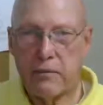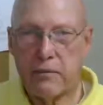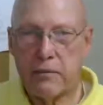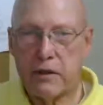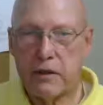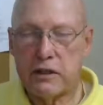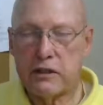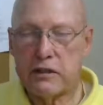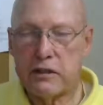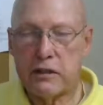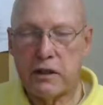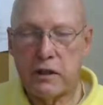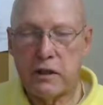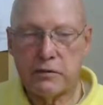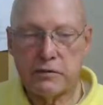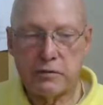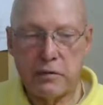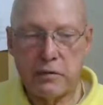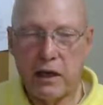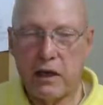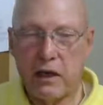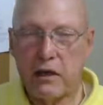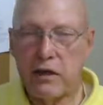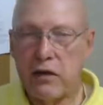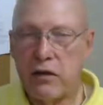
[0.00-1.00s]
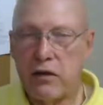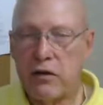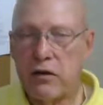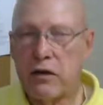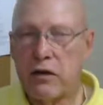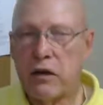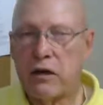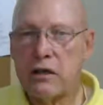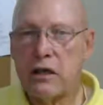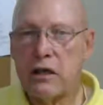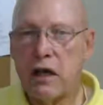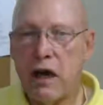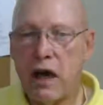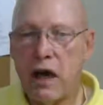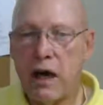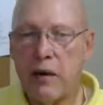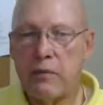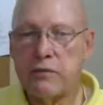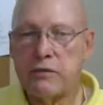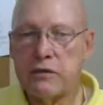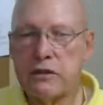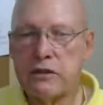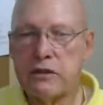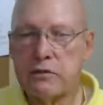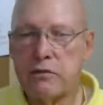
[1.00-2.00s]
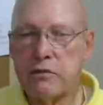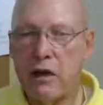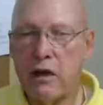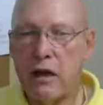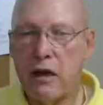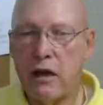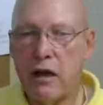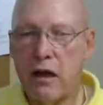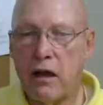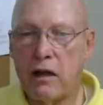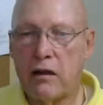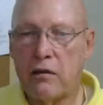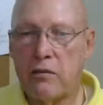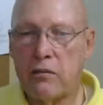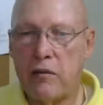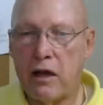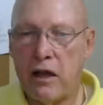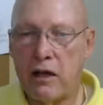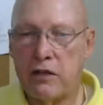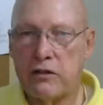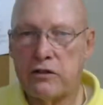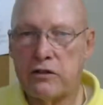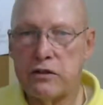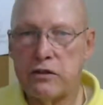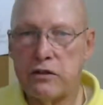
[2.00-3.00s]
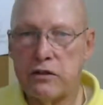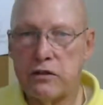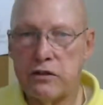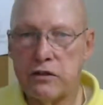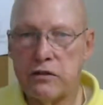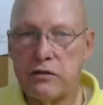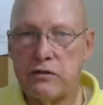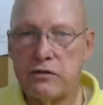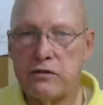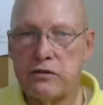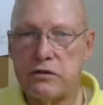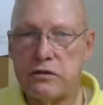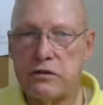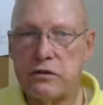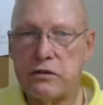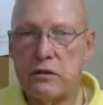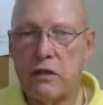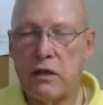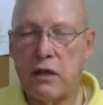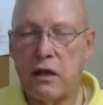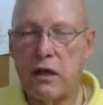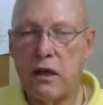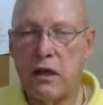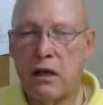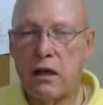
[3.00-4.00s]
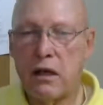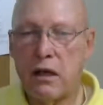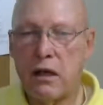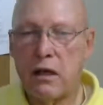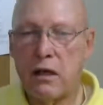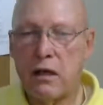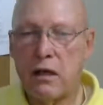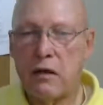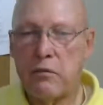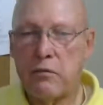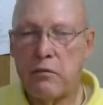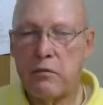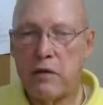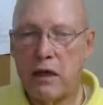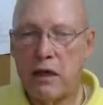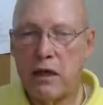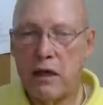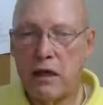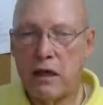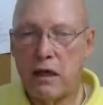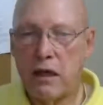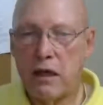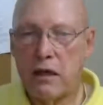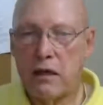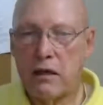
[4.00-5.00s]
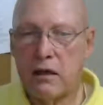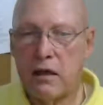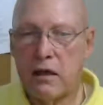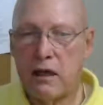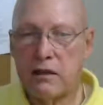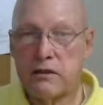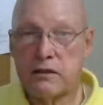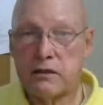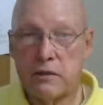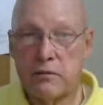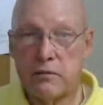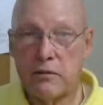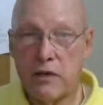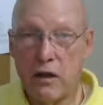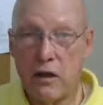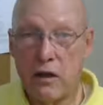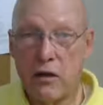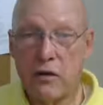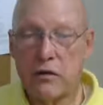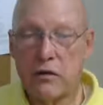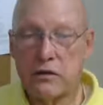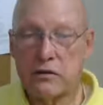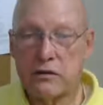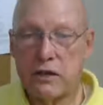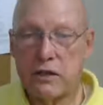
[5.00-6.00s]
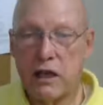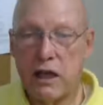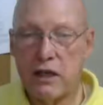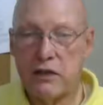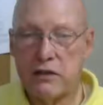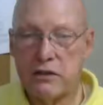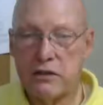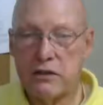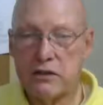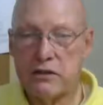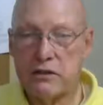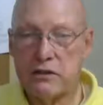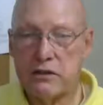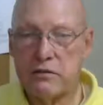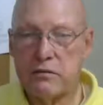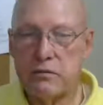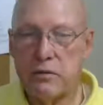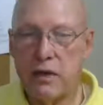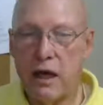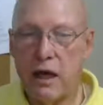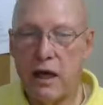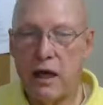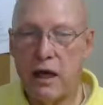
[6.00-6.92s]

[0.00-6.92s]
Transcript: It's been in the New York Times. It's been on the major news media and some of the local stations.